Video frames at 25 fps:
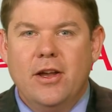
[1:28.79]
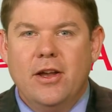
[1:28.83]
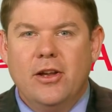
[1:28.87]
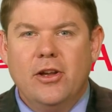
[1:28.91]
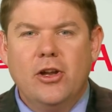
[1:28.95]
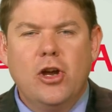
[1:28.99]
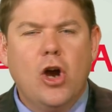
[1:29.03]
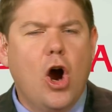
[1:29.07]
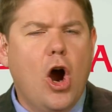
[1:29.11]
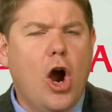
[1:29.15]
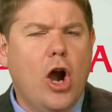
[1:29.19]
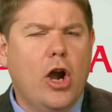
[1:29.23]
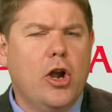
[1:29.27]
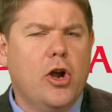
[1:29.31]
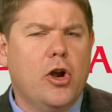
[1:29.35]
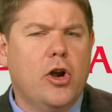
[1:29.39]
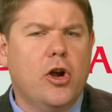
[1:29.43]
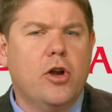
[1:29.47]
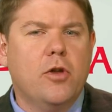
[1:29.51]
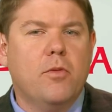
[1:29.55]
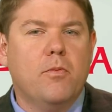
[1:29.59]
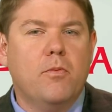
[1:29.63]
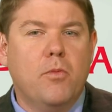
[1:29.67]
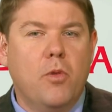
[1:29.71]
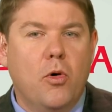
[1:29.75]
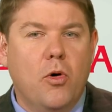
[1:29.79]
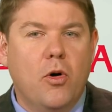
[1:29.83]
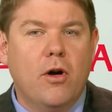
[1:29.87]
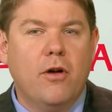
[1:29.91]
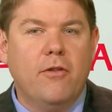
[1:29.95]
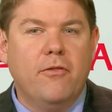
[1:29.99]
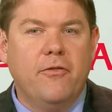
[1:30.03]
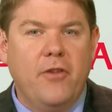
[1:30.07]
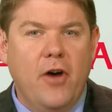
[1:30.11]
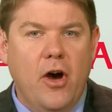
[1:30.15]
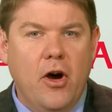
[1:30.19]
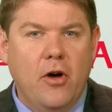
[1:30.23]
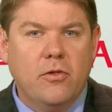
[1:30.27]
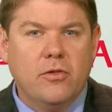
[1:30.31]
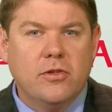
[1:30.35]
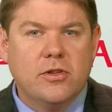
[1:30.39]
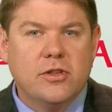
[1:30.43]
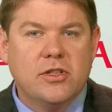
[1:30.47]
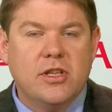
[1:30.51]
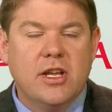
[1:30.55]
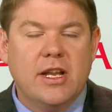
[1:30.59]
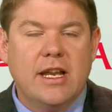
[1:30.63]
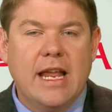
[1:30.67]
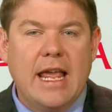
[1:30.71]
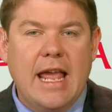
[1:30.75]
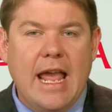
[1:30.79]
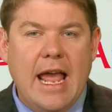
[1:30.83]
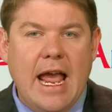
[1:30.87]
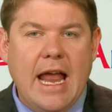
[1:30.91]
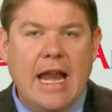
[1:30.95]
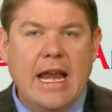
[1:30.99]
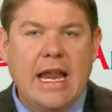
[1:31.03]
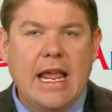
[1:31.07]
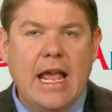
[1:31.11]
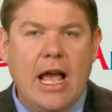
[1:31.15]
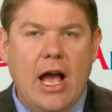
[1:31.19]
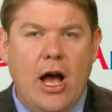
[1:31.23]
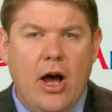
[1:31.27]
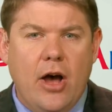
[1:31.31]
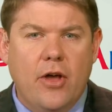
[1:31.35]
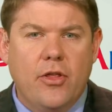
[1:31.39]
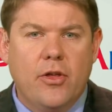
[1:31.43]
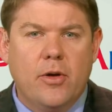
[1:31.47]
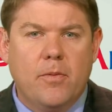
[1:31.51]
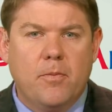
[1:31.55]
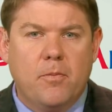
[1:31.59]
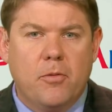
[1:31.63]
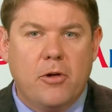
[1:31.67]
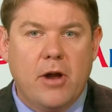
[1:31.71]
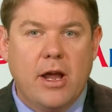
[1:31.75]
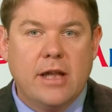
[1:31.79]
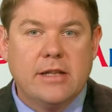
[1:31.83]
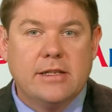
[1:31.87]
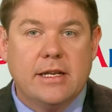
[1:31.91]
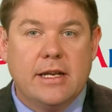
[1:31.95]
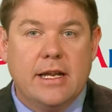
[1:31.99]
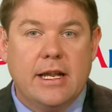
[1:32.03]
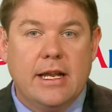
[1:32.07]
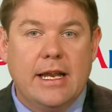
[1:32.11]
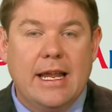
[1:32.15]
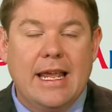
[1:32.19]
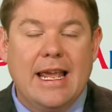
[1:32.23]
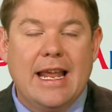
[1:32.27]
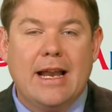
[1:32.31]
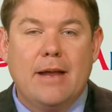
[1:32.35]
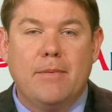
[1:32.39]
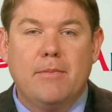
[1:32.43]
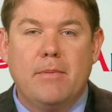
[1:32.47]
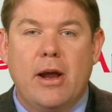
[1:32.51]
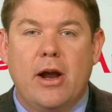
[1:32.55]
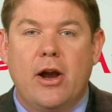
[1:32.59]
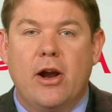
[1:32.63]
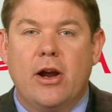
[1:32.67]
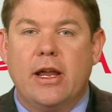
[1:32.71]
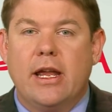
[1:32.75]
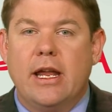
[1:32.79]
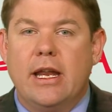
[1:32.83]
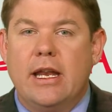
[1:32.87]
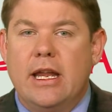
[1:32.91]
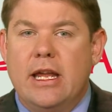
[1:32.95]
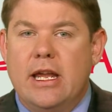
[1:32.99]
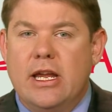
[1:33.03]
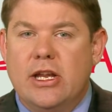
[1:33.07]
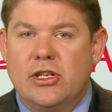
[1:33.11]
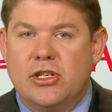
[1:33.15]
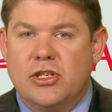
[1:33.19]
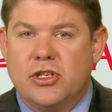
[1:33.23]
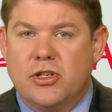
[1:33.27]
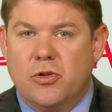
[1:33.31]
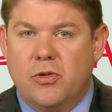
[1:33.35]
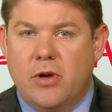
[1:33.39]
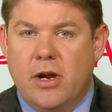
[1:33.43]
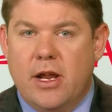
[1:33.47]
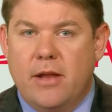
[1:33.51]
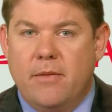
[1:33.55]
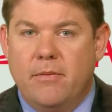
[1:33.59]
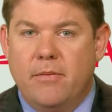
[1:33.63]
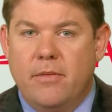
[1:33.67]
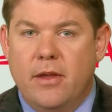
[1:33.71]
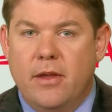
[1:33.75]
garnered more votes than any other president in American history.